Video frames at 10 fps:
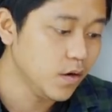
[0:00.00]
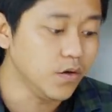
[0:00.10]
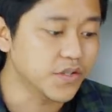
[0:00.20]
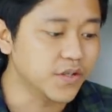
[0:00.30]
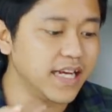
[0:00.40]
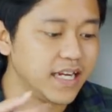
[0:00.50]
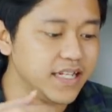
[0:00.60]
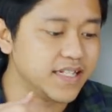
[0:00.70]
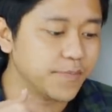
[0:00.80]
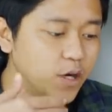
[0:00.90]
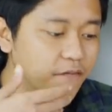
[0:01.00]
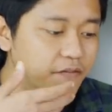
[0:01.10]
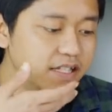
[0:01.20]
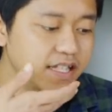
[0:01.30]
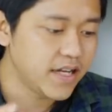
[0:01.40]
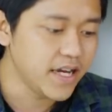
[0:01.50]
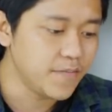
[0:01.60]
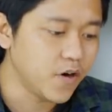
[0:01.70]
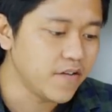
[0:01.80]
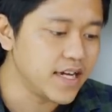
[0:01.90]
Oh, so that leads up to our first
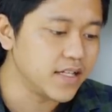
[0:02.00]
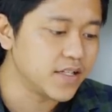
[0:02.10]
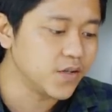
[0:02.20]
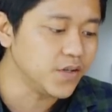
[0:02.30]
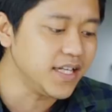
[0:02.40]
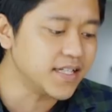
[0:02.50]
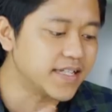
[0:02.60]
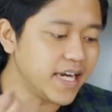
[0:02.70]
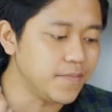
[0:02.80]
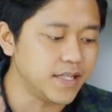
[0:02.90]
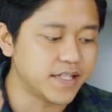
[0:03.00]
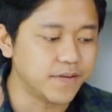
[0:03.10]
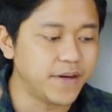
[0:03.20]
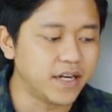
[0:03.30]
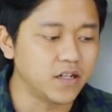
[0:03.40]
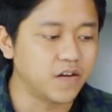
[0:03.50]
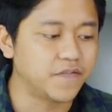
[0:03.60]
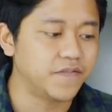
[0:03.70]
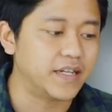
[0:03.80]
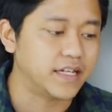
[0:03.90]
game. Alright, so this game is a battle of
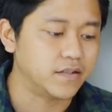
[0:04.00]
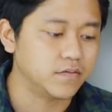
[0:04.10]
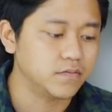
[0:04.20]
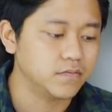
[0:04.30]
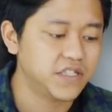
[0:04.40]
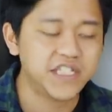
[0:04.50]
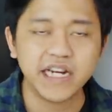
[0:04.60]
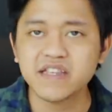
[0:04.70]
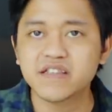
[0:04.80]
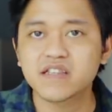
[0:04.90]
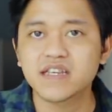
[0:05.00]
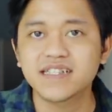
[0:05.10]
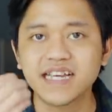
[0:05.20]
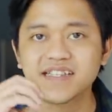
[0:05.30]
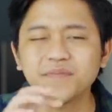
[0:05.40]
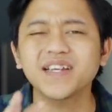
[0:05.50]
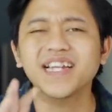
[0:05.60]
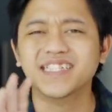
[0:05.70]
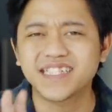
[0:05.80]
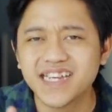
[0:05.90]
like chess. It's like something
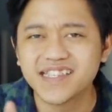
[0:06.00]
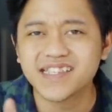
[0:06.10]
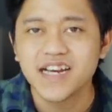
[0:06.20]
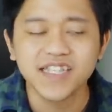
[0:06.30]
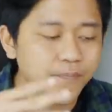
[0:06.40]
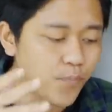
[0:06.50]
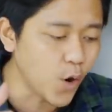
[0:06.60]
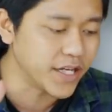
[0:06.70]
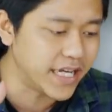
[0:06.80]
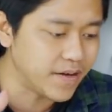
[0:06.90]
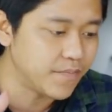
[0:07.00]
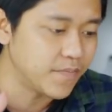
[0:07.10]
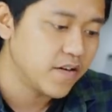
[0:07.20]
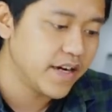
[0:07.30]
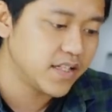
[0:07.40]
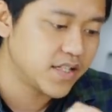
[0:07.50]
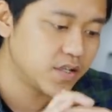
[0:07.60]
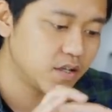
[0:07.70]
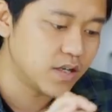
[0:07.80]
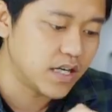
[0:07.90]
like chess. It's a board game, alright?
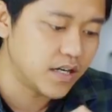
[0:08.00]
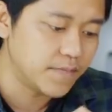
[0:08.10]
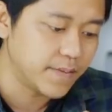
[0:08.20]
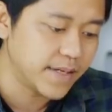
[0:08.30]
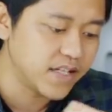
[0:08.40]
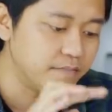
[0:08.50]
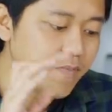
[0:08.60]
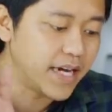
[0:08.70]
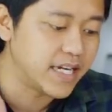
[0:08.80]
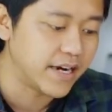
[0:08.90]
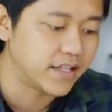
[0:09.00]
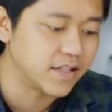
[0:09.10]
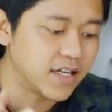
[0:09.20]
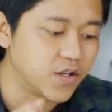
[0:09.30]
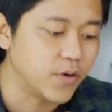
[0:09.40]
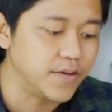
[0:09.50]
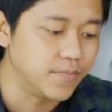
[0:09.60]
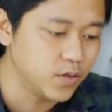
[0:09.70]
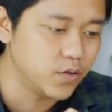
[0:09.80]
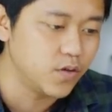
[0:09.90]
So um, I'm guessing my characters are the one in
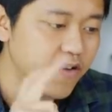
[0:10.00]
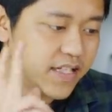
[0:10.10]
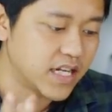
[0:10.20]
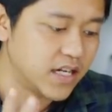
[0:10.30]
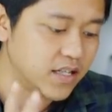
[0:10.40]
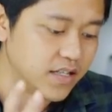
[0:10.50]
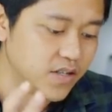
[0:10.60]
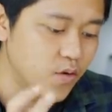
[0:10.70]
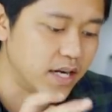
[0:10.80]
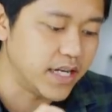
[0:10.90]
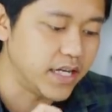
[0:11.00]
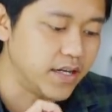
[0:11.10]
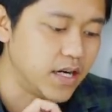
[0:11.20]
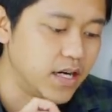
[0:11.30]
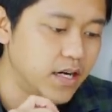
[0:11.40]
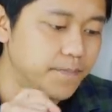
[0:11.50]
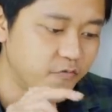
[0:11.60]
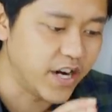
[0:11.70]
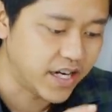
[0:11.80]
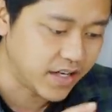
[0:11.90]
blue. Red Skull is the one in uh,
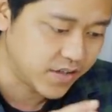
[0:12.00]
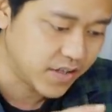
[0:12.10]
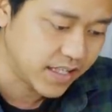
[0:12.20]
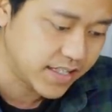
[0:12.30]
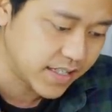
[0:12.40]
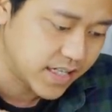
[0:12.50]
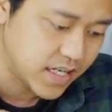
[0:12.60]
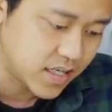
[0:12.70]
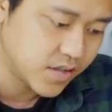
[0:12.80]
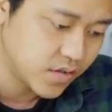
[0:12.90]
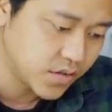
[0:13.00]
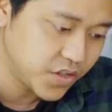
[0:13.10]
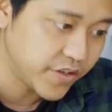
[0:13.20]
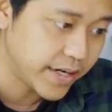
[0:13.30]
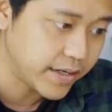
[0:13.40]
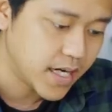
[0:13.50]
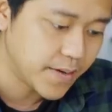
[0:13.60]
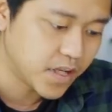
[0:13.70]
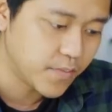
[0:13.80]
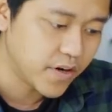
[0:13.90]
red. So let's just see. So drag
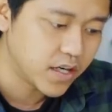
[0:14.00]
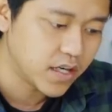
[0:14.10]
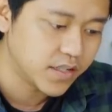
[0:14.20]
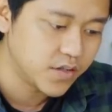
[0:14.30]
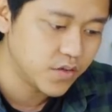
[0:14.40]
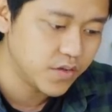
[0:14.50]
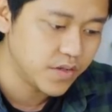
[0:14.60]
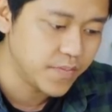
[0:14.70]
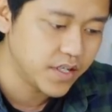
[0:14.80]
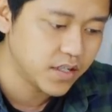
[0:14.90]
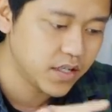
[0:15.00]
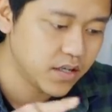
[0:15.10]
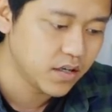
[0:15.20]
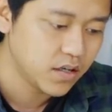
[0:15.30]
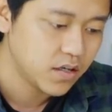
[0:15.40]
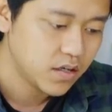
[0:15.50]
Captain America to the middle here.